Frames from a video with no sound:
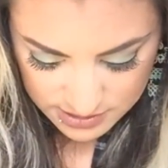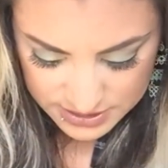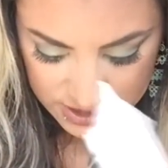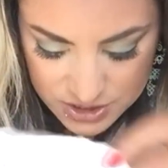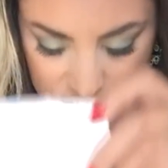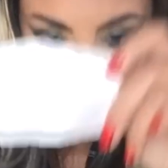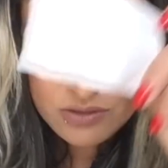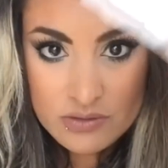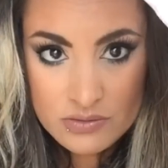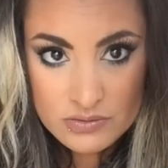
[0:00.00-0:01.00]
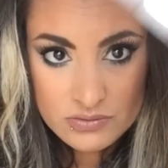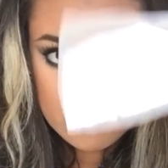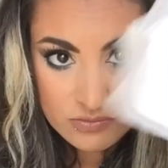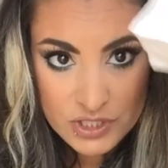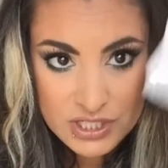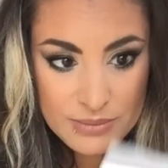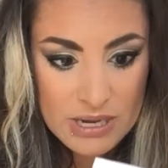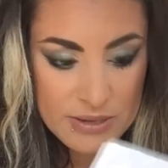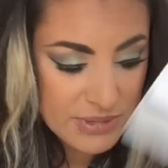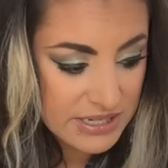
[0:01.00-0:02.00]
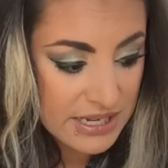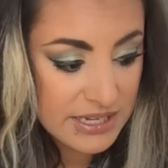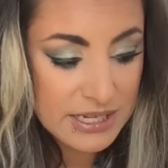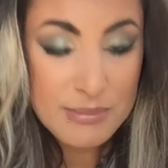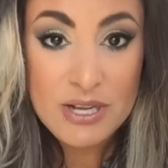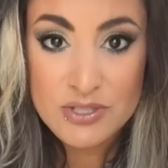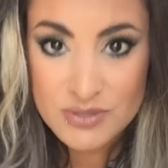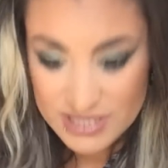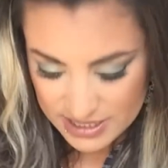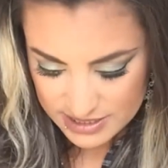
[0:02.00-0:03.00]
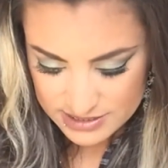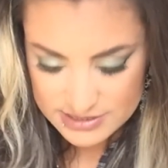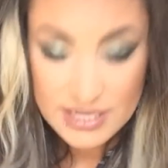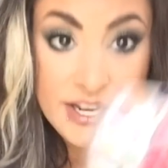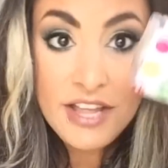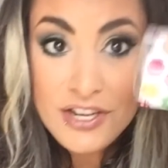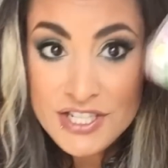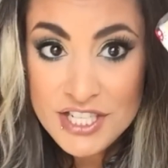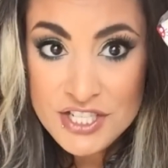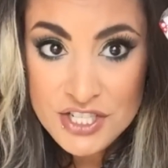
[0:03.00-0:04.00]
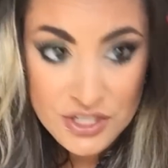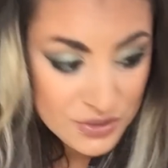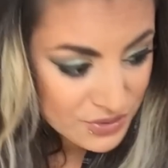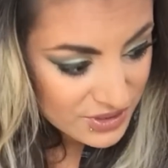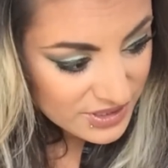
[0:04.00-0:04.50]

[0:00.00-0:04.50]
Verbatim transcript: Tissue, which I'll probably be needing in about 2 seconds. Another tissue.